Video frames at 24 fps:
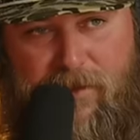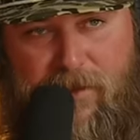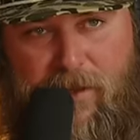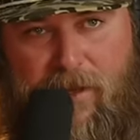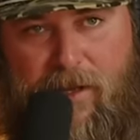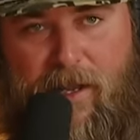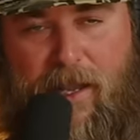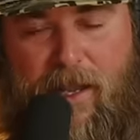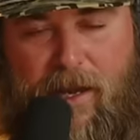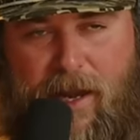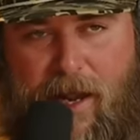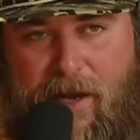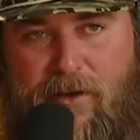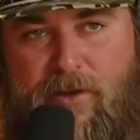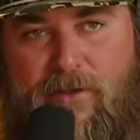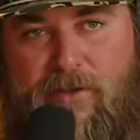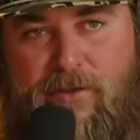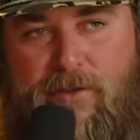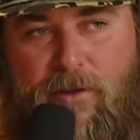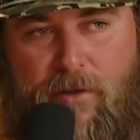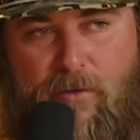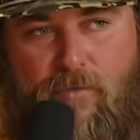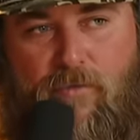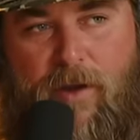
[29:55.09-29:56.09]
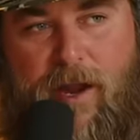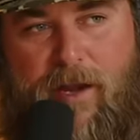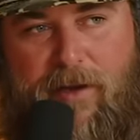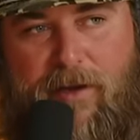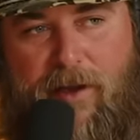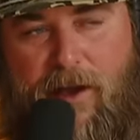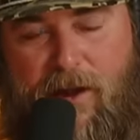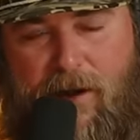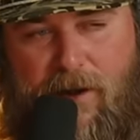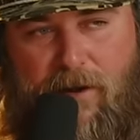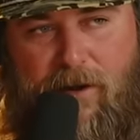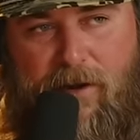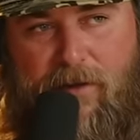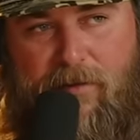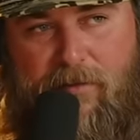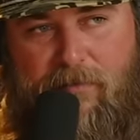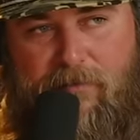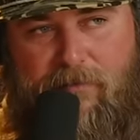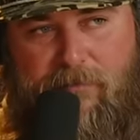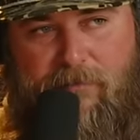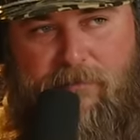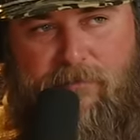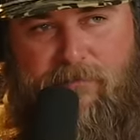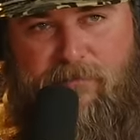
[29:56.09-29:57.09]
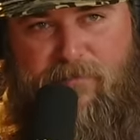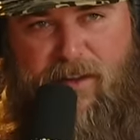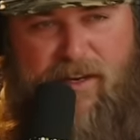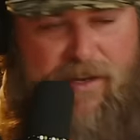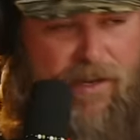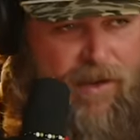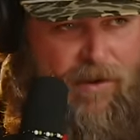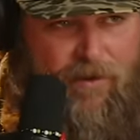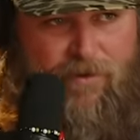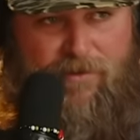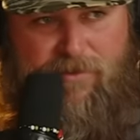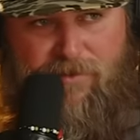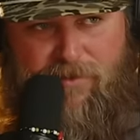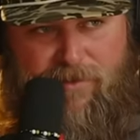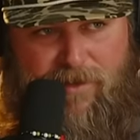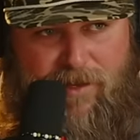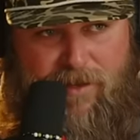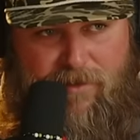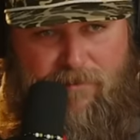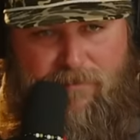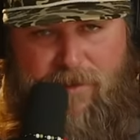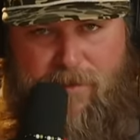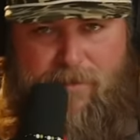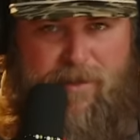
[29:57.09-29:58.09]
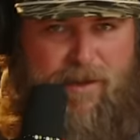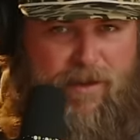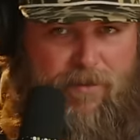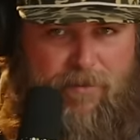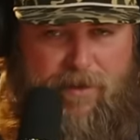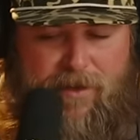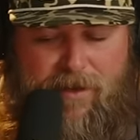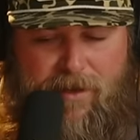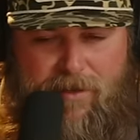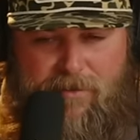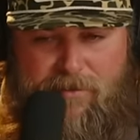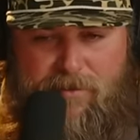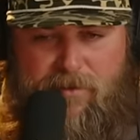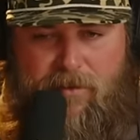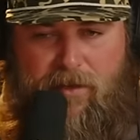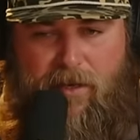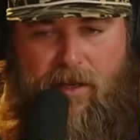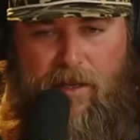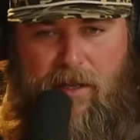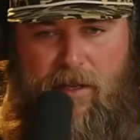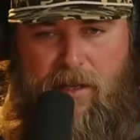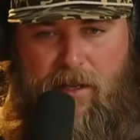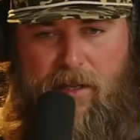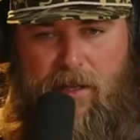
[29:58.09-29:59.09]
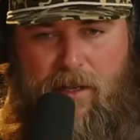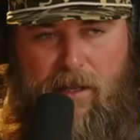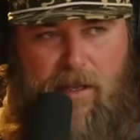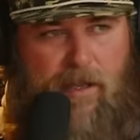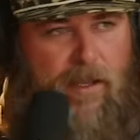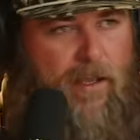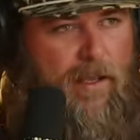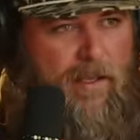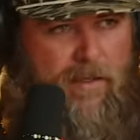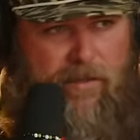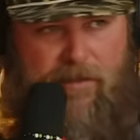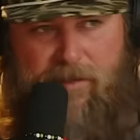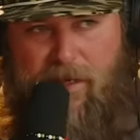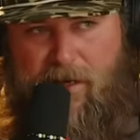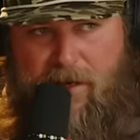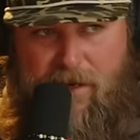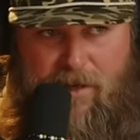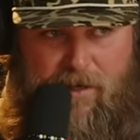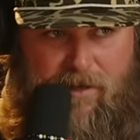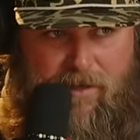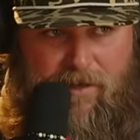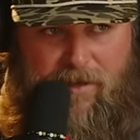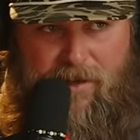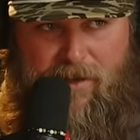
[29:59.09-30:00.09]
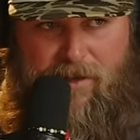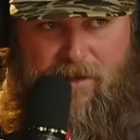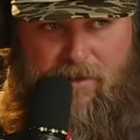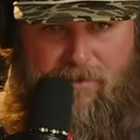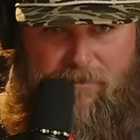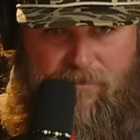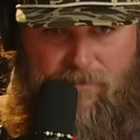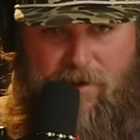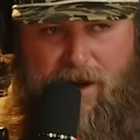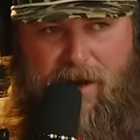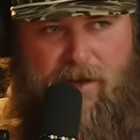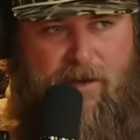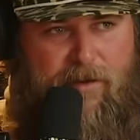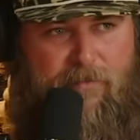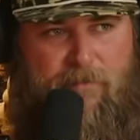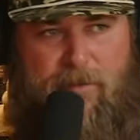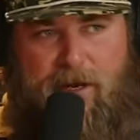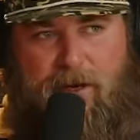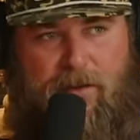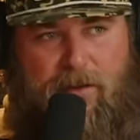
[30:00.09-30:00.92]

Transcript: Again, I just throw red dot on it, 50 yards or so, maybe a little bit closer send it like right in the middle